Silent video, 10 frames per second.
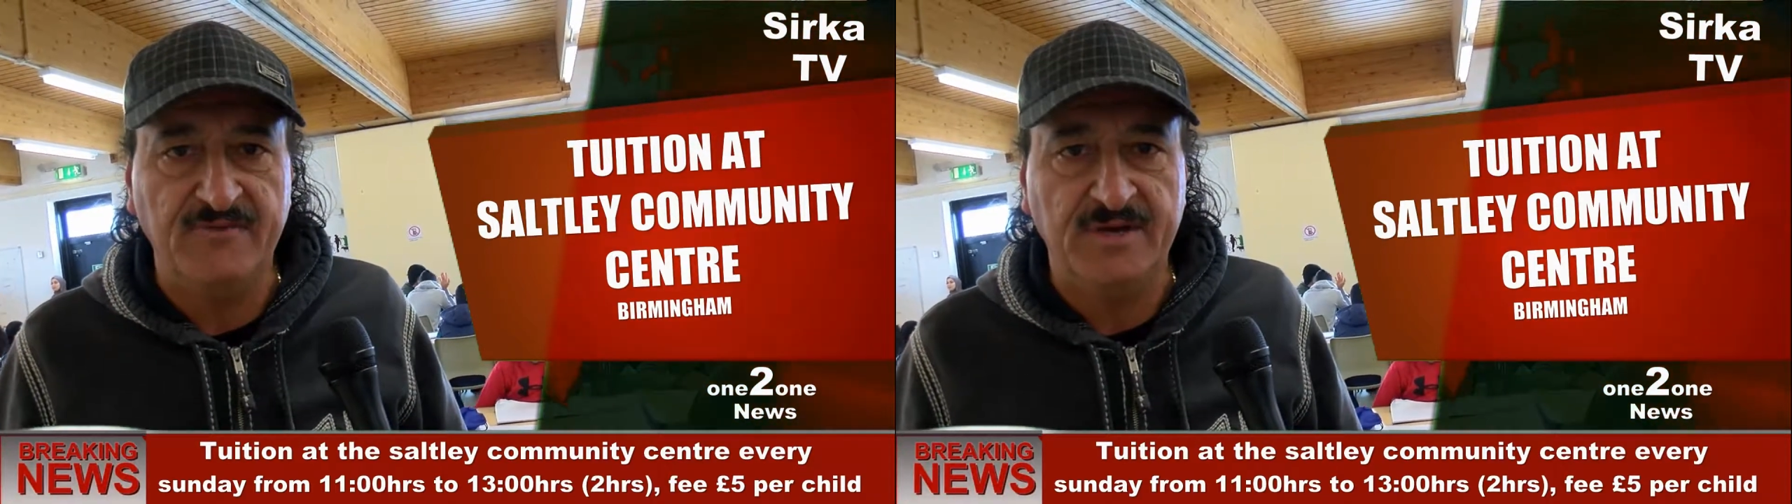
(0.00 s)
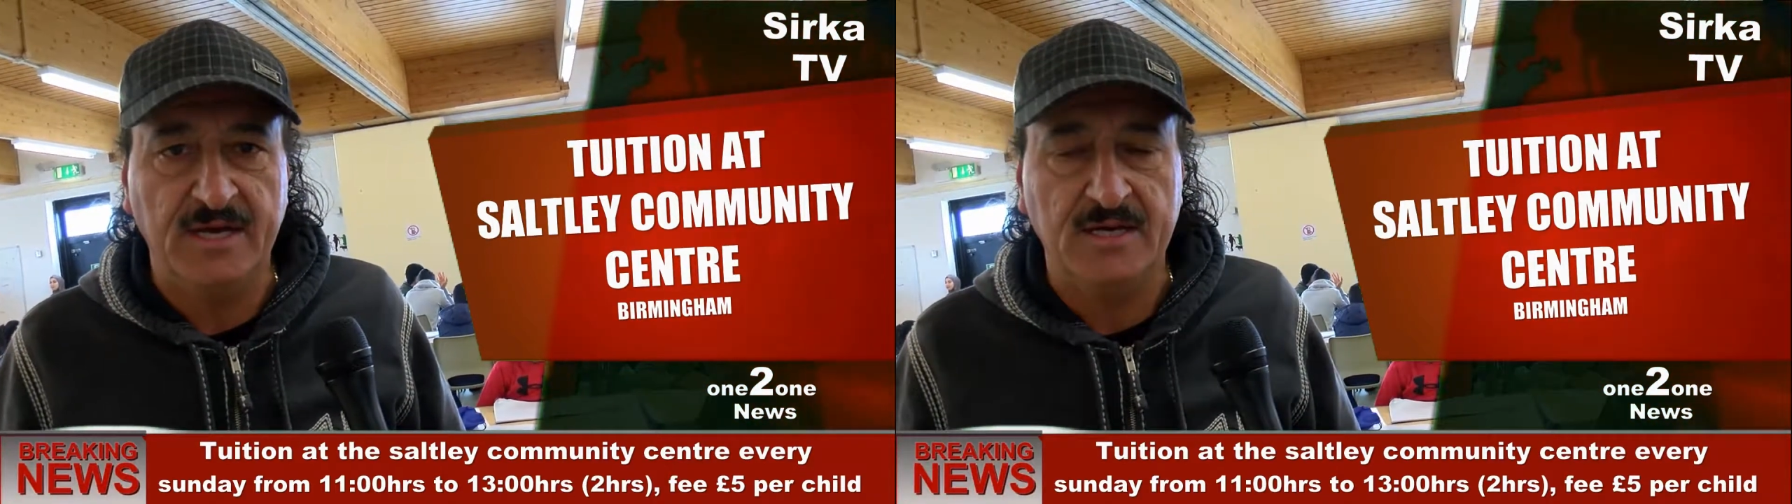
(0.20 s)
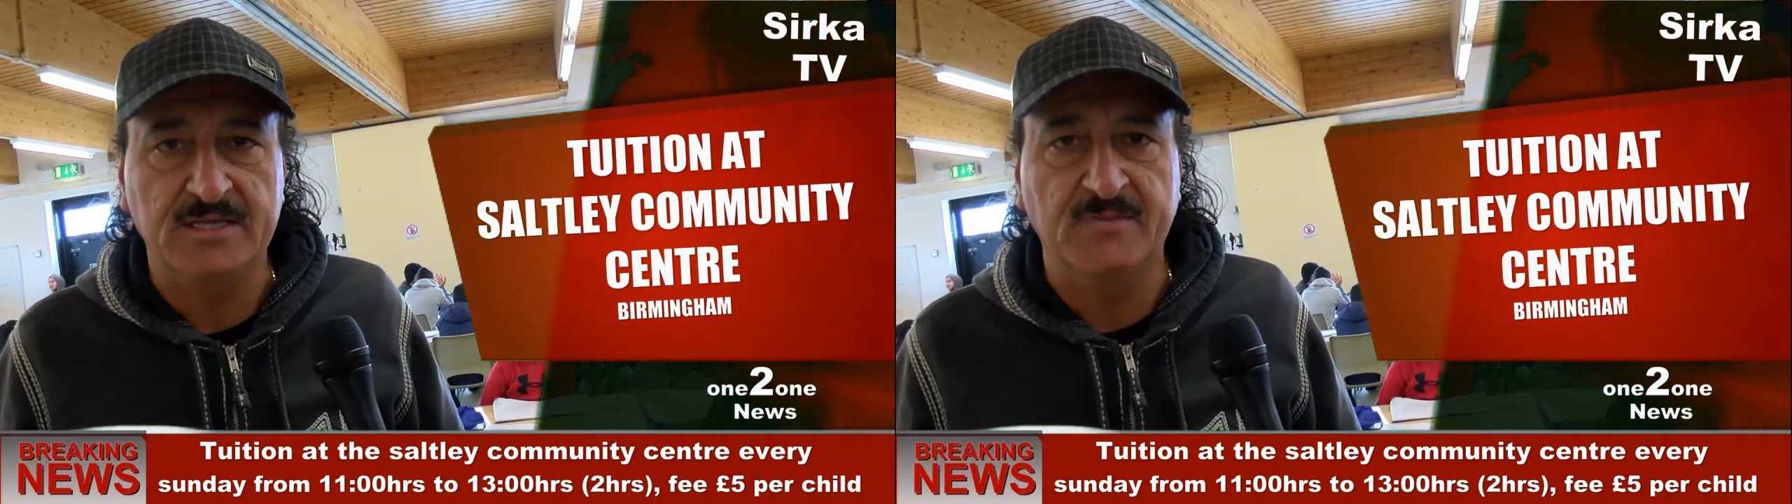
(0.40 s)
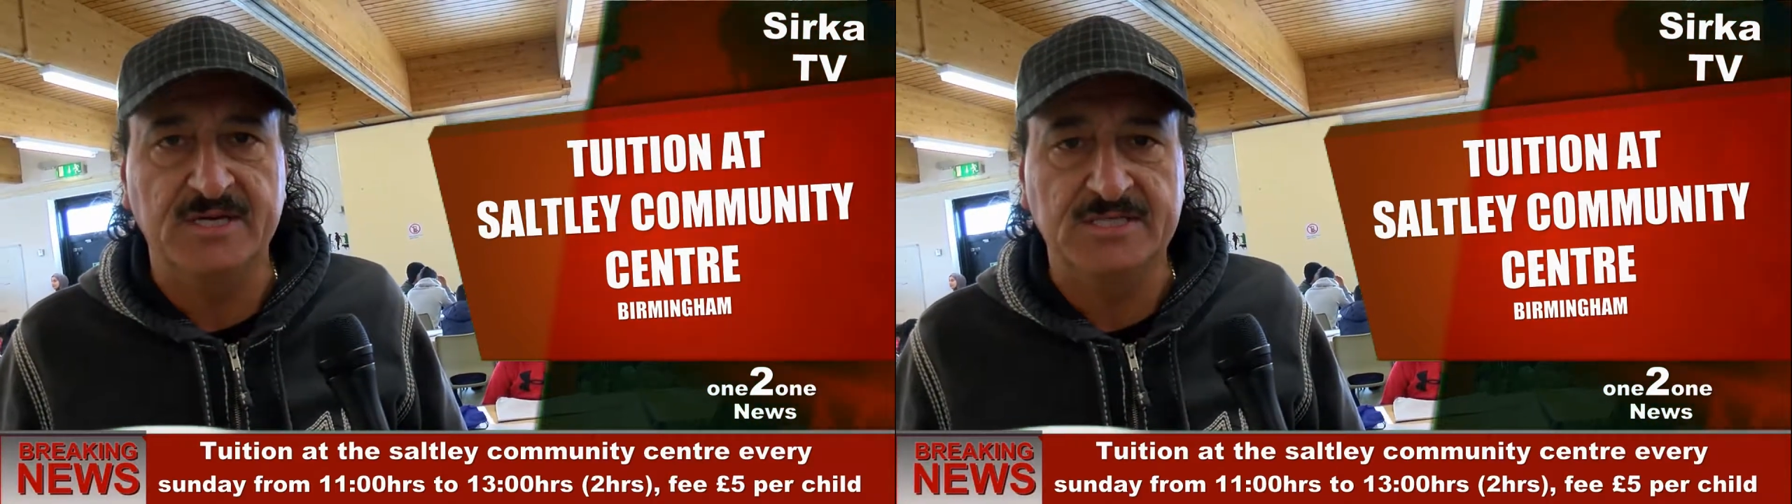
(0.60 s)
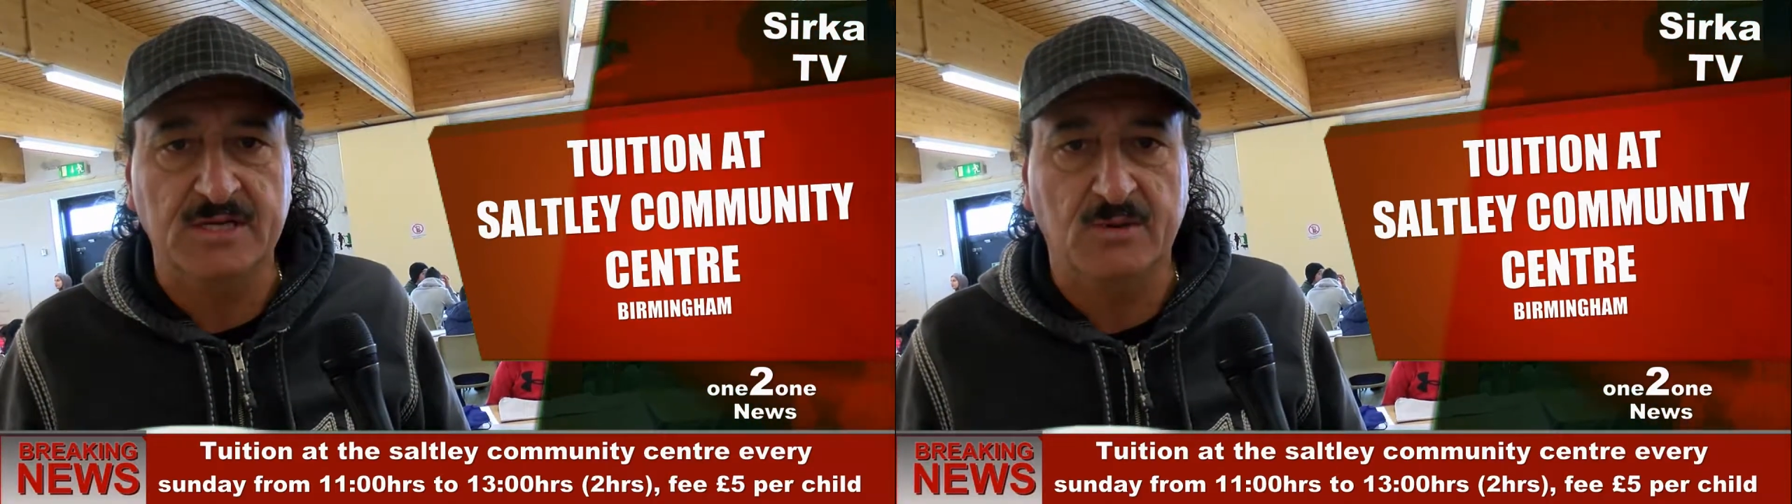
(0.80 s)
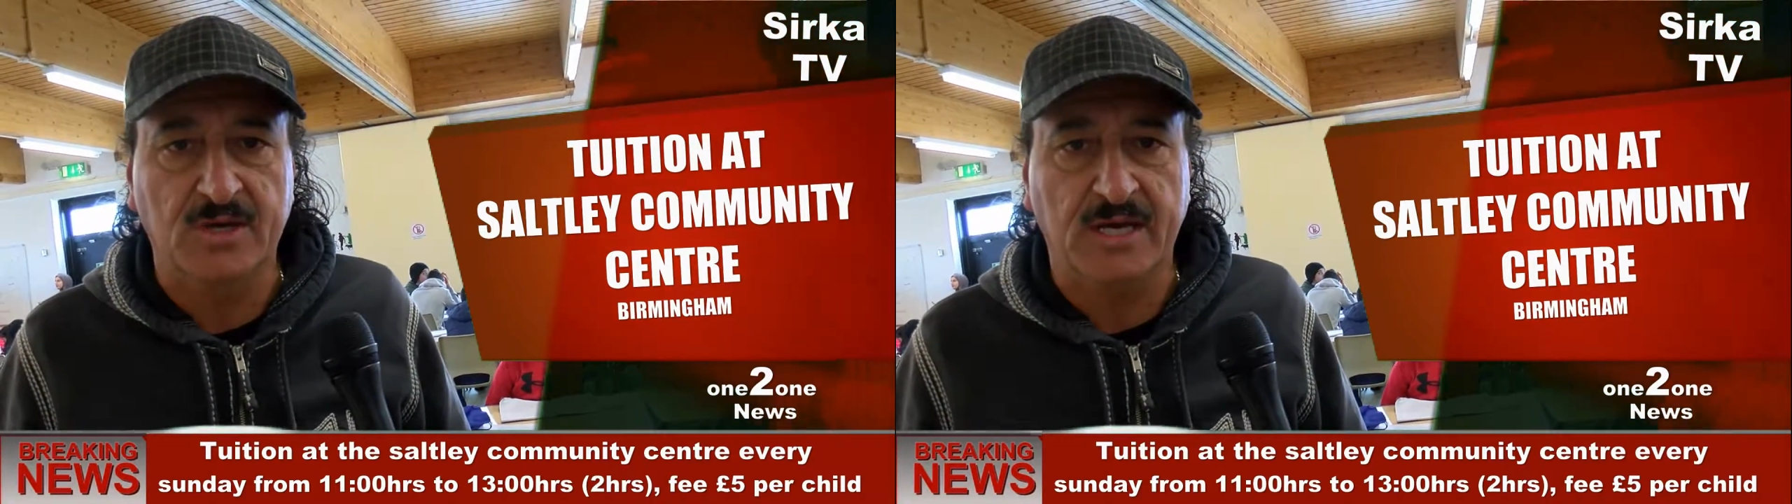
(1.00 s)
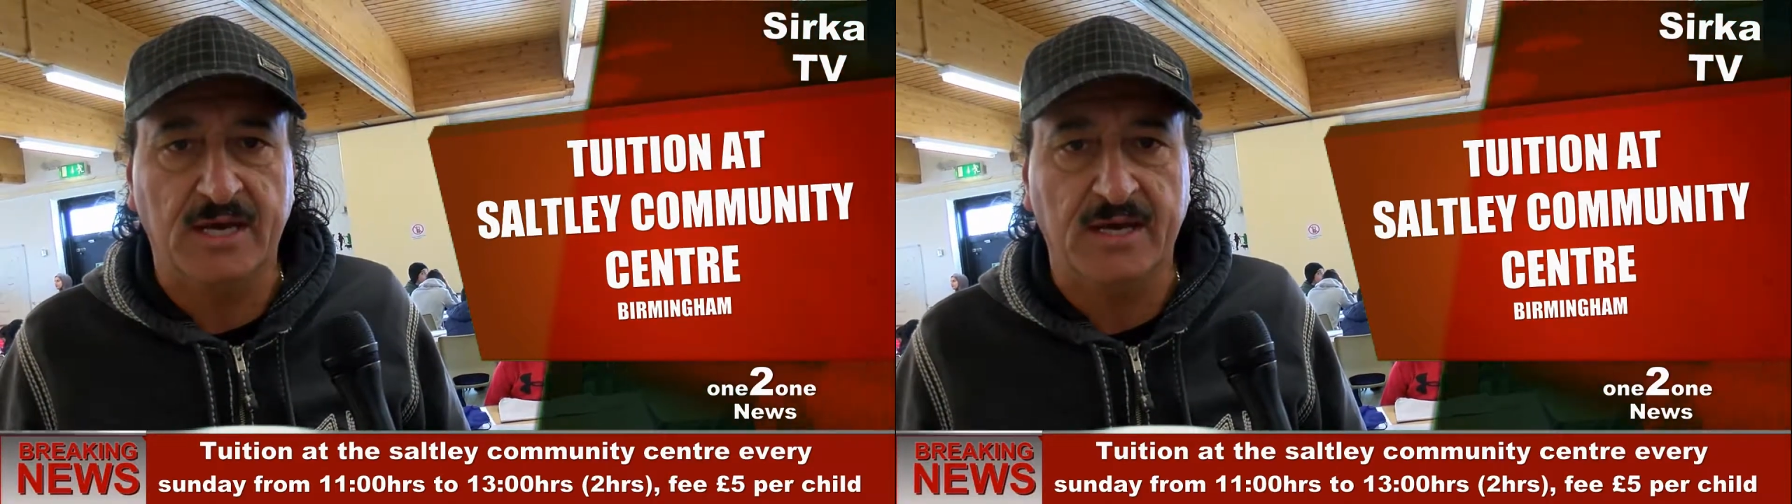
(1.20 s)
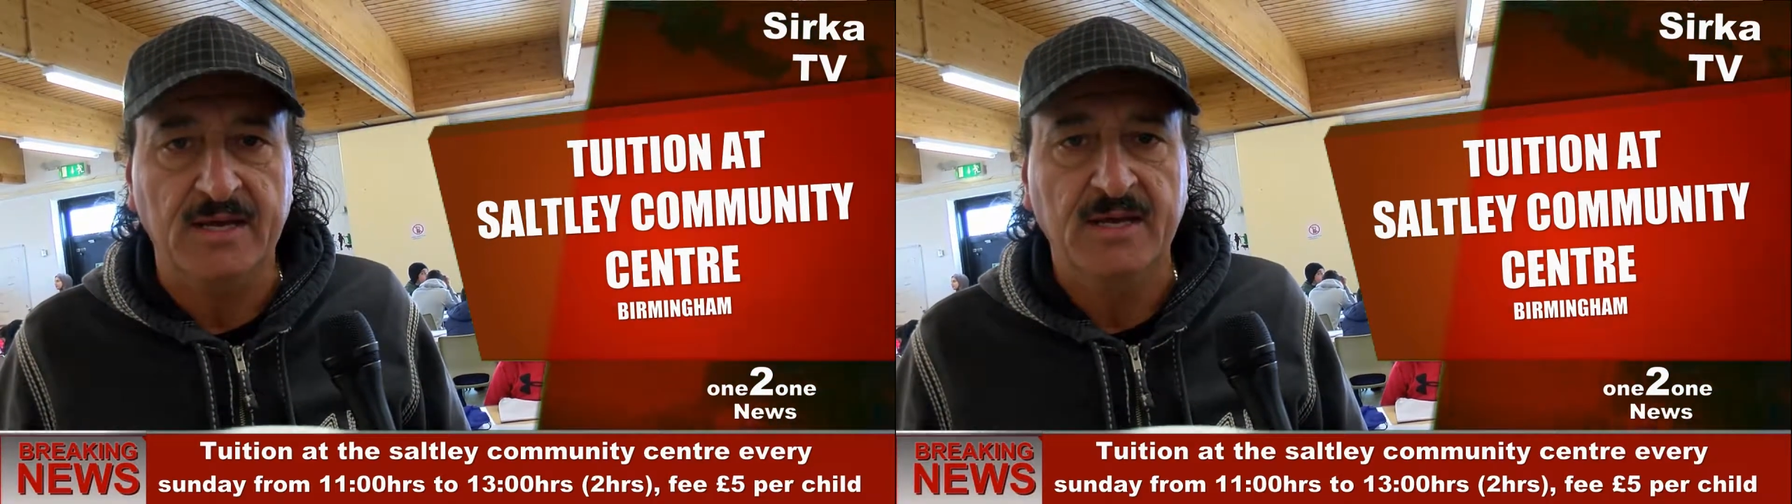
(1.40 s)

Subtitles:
here, the better it will get,